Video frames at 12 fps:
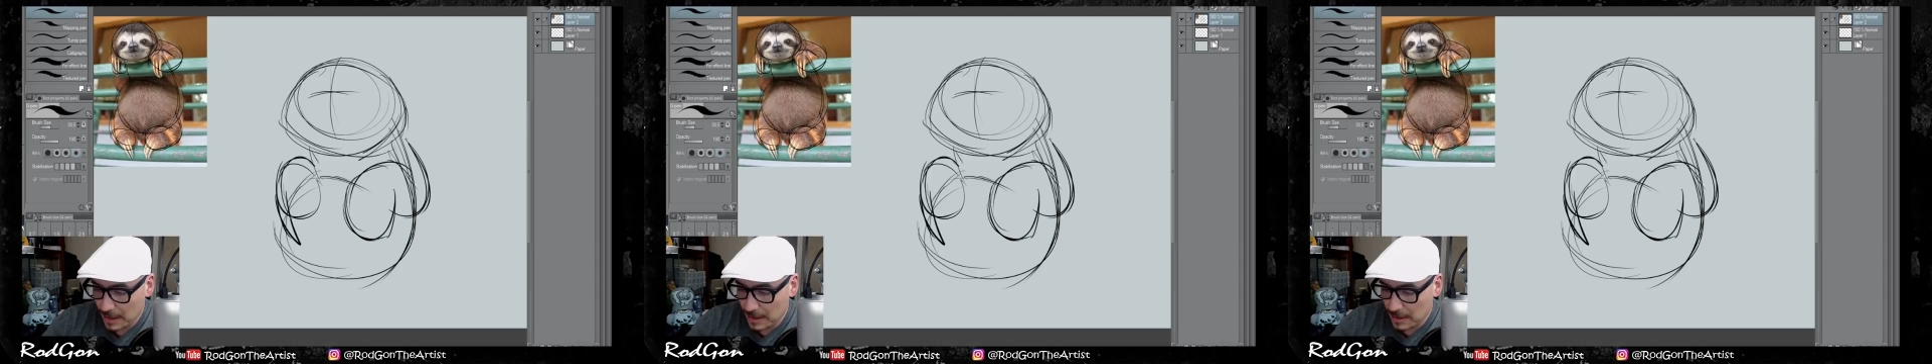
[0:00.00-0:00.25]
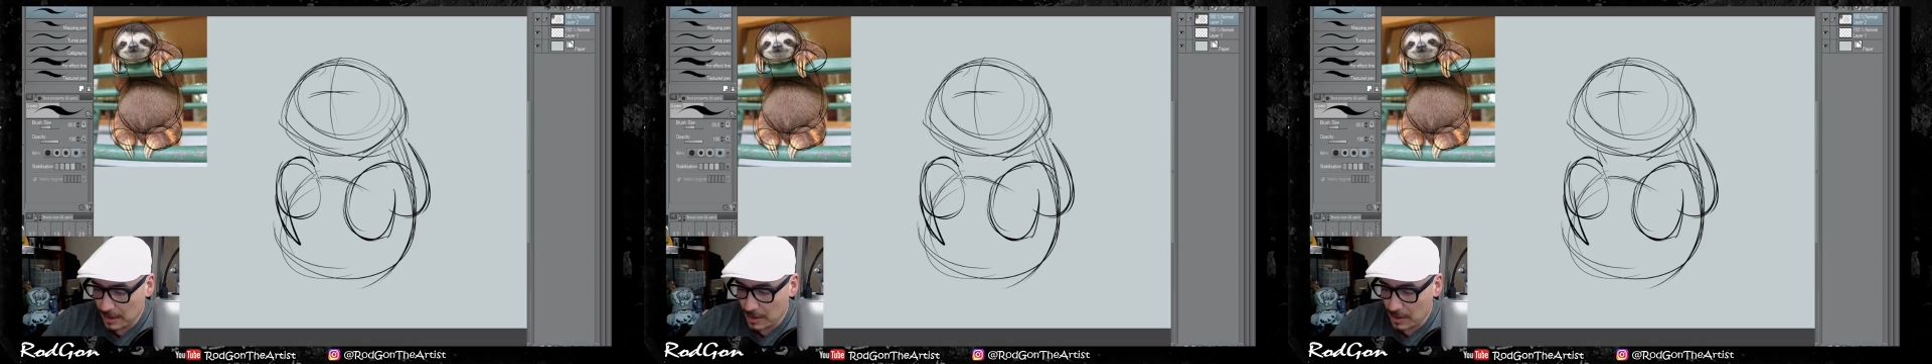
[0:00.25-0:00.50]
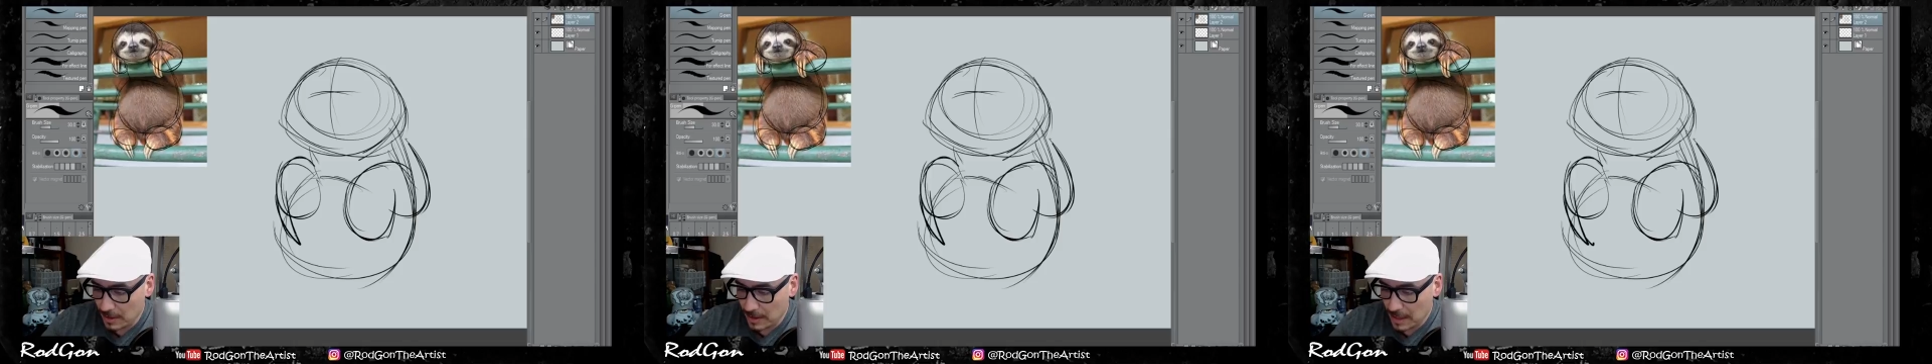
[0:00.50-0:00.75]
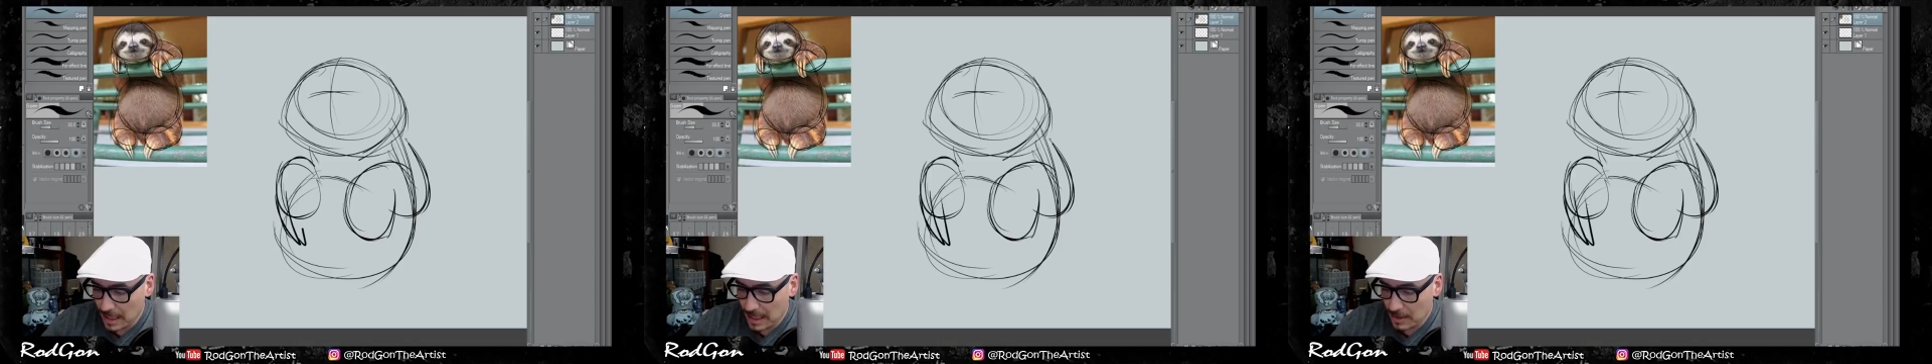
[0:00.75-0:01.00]
his long
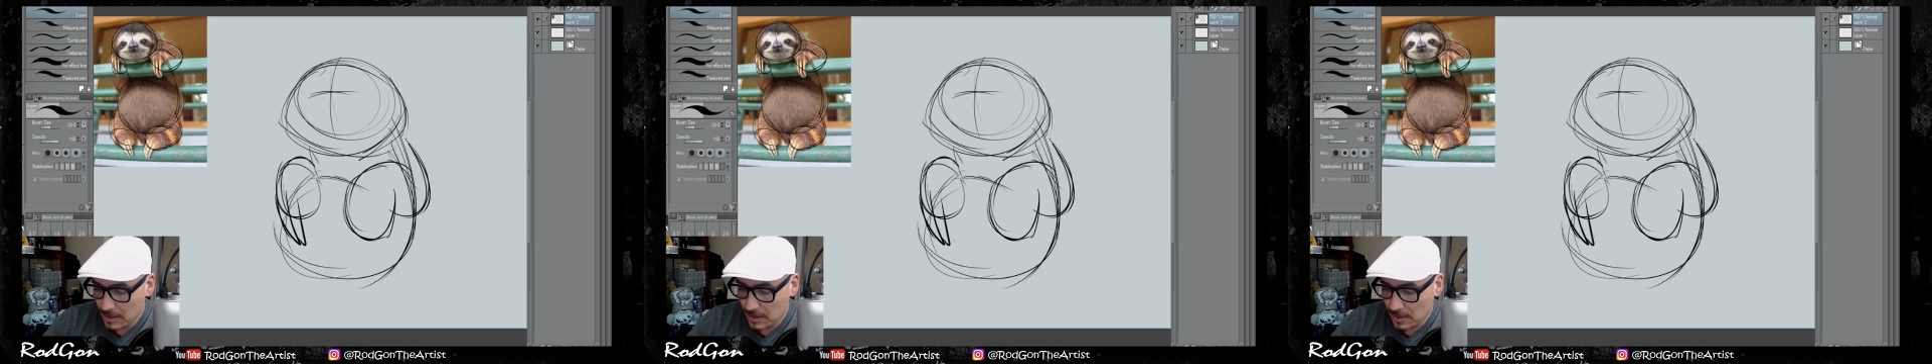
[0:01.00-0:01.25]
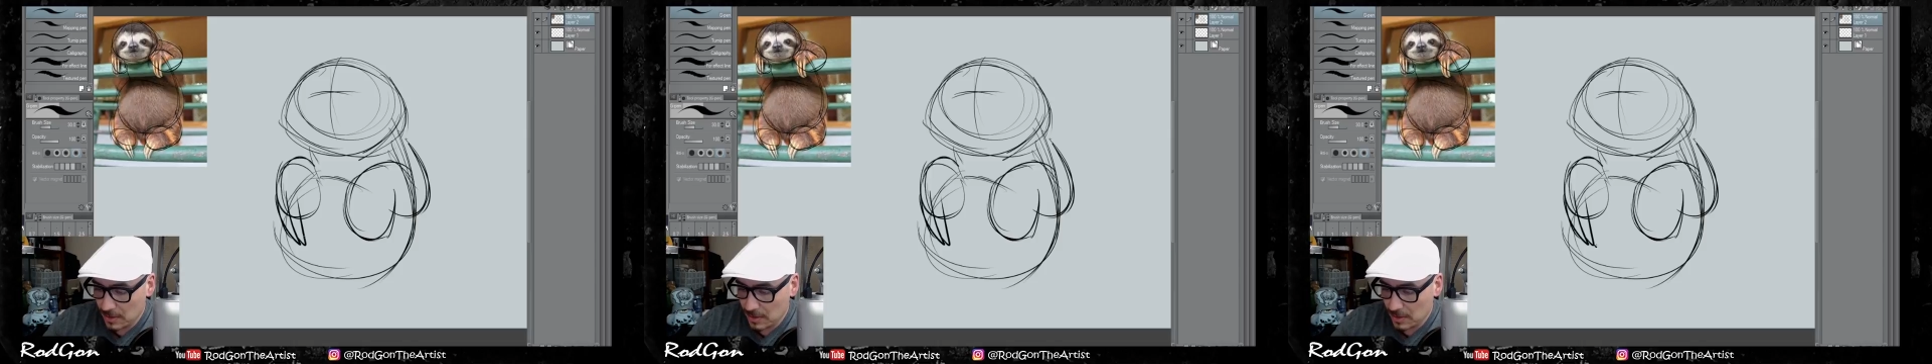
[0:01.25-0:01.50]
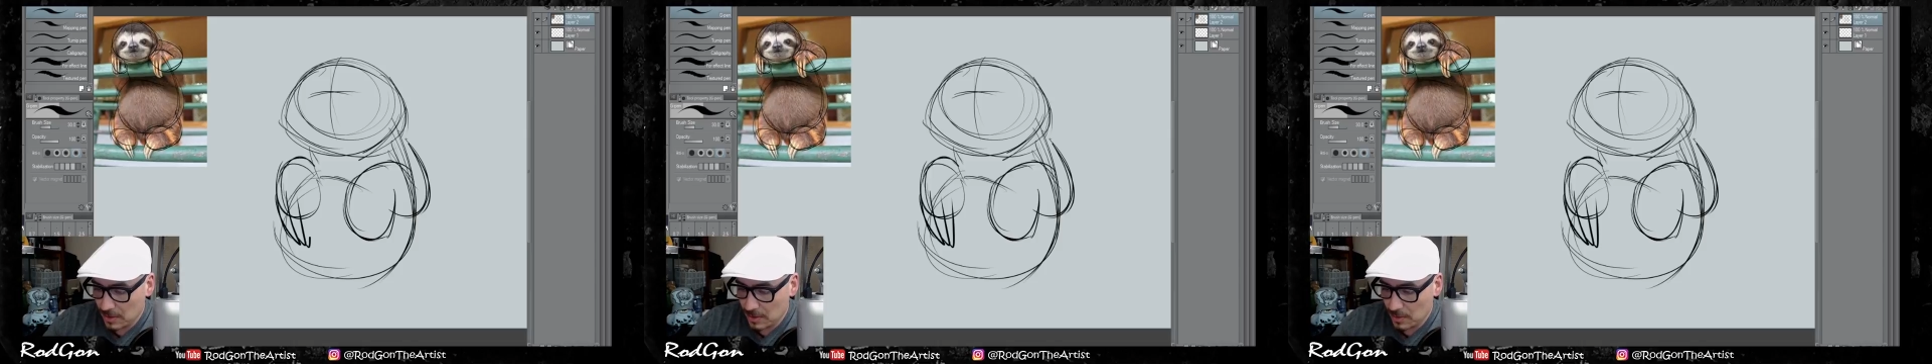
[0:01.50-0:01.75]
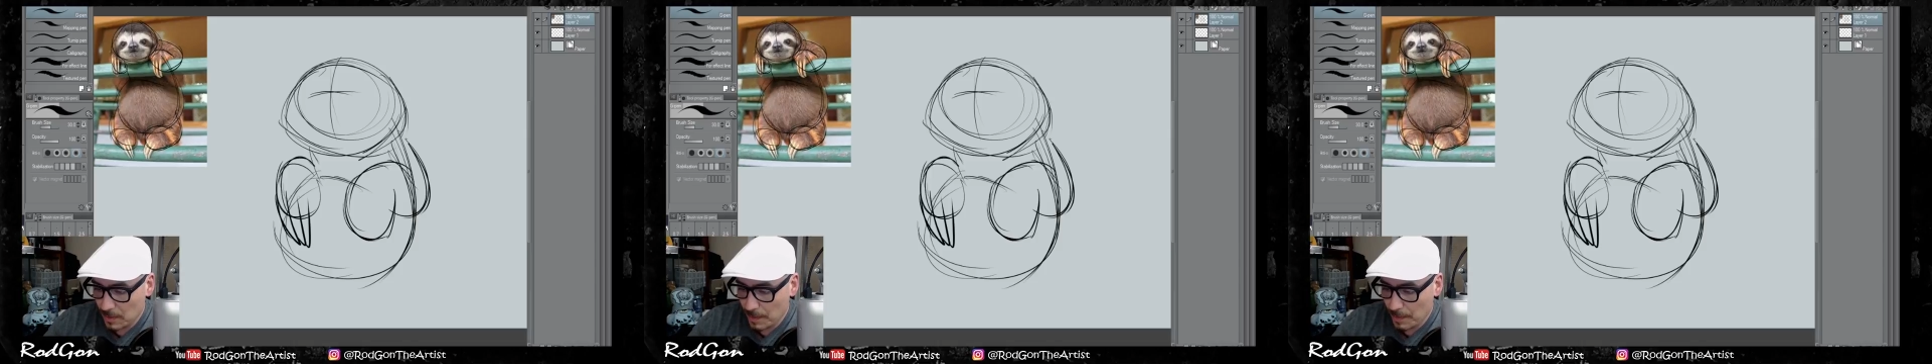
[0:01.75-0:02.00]

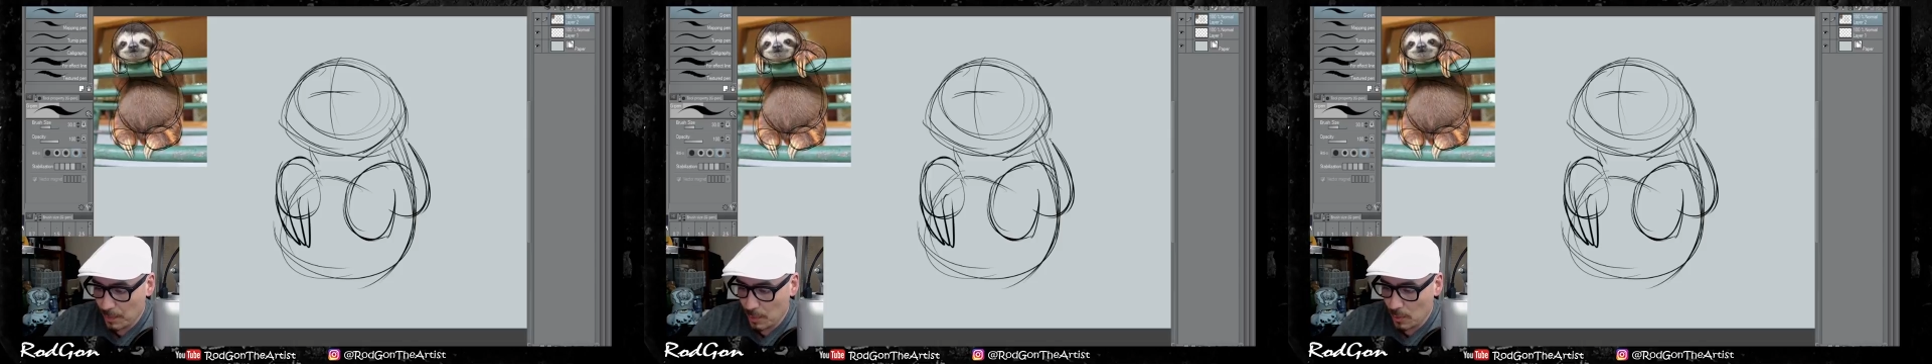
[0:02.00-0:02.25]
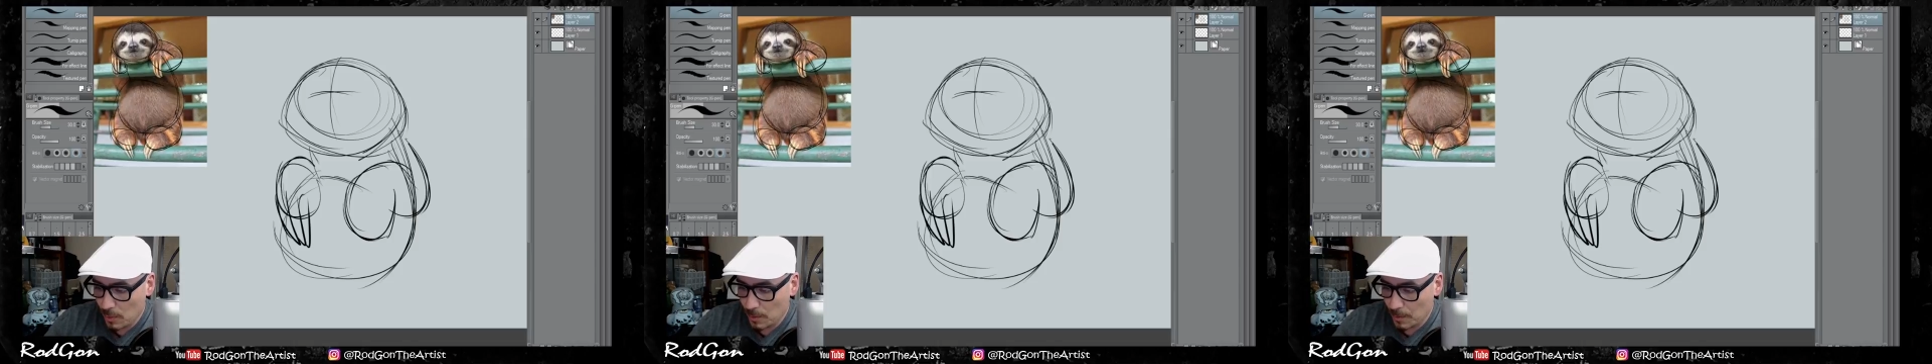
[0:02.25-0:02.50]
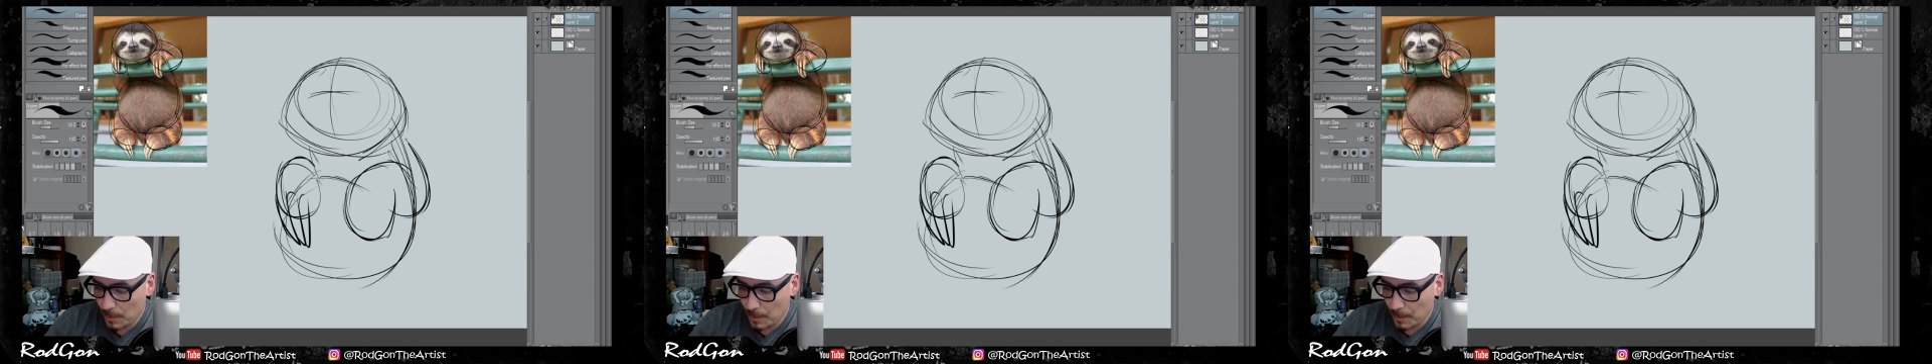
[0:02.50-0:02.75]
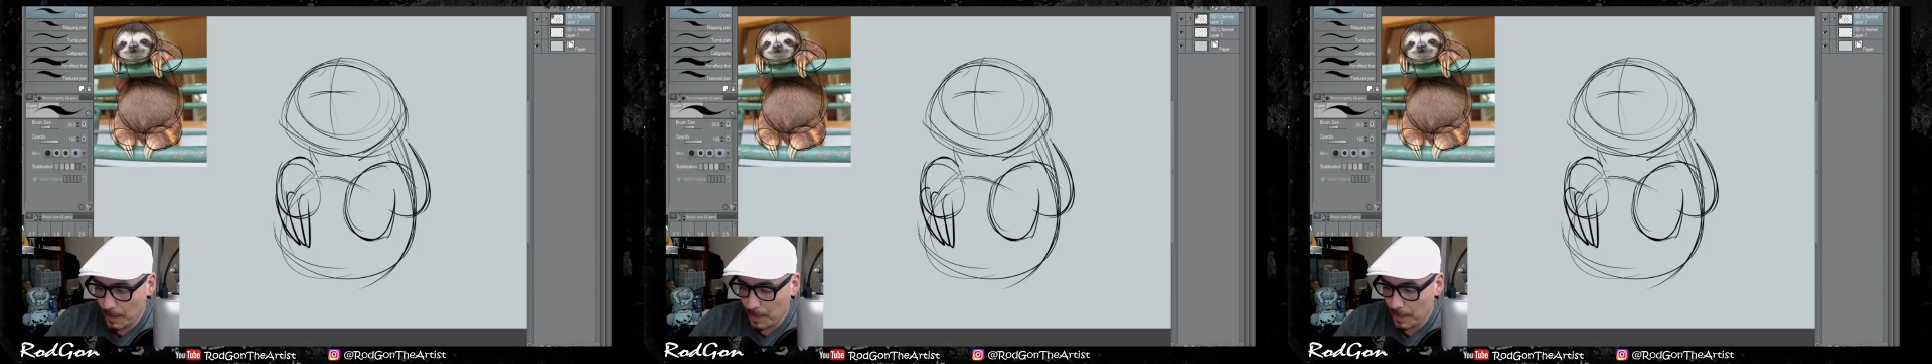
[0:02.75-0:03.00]
nails.
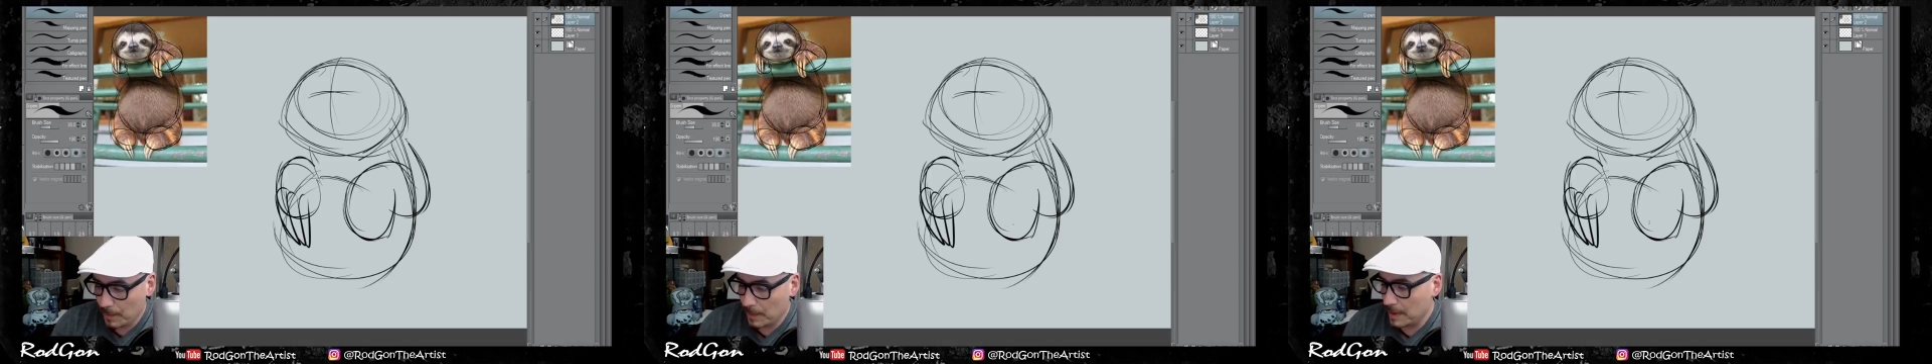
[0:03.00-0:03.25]
Boom.